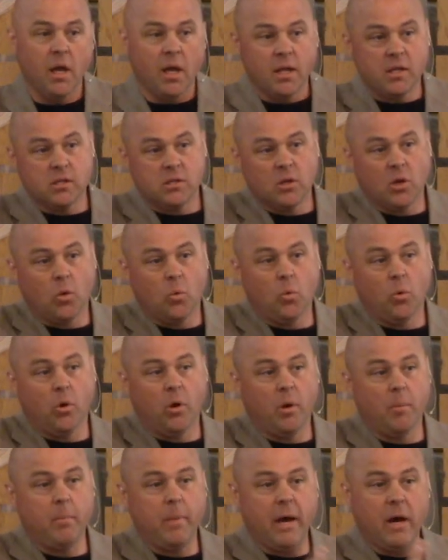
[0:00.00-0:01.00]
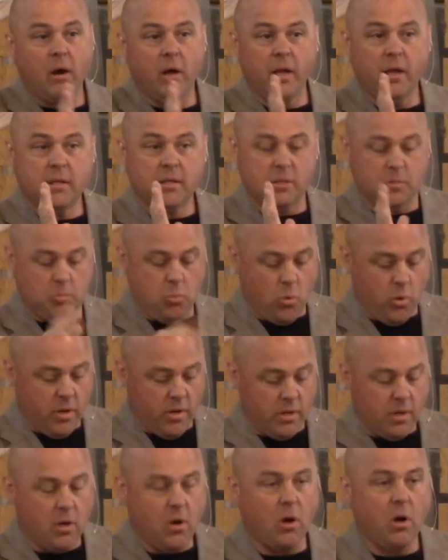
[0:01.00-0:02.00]
And so we're about, at this point
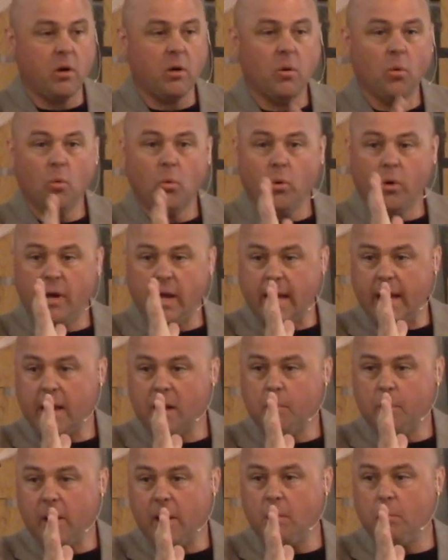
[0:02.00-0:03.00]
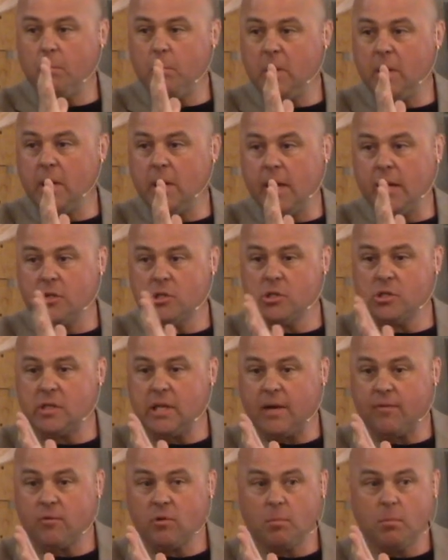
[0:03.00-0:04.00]
of the garden, we're at about midnight, just
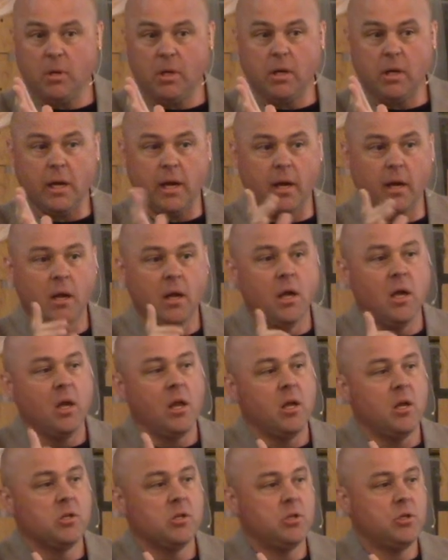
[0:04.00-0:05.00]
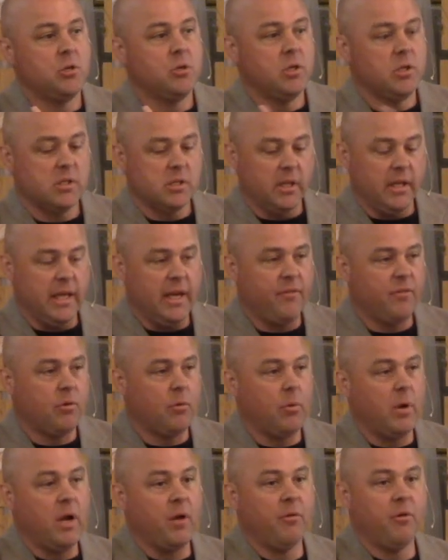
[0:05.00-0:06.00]
after midnight. Judas left
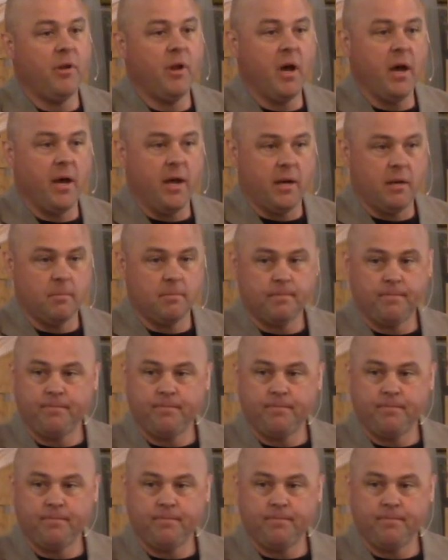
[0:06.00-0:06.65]
around 9.